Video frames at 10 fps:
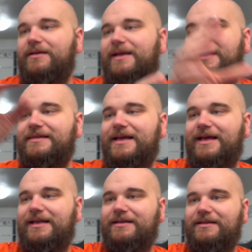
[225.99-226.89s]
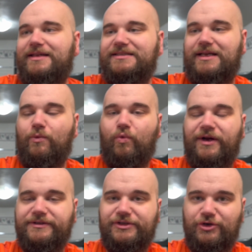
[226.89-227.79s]
And then they say
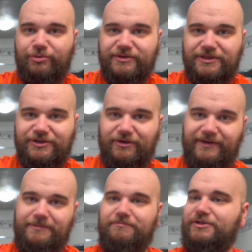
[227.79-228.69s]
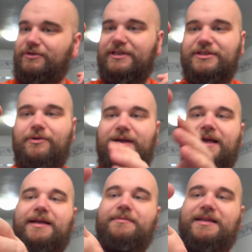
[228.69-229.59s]
1 scoop is a serving. So let's go
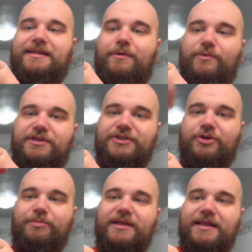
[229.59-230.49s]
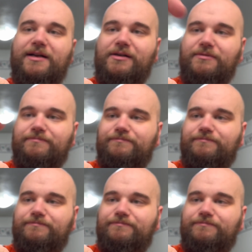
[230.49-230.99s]
ahead, get that 1 scoop in there.